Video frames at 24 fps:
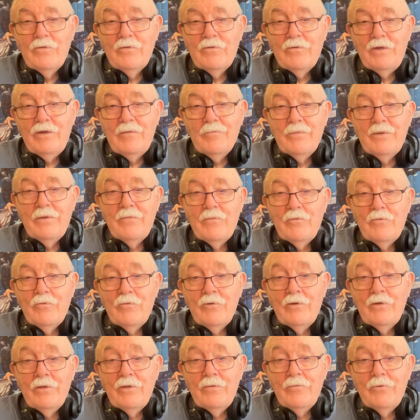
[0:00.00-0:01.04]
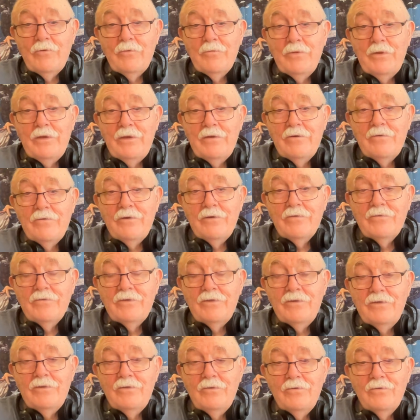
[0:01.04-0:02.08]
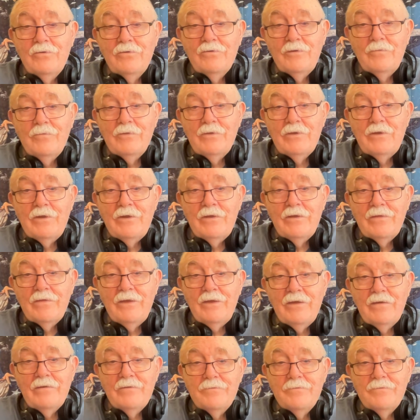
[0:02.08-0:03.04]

or not people really would be interested in doing something like that.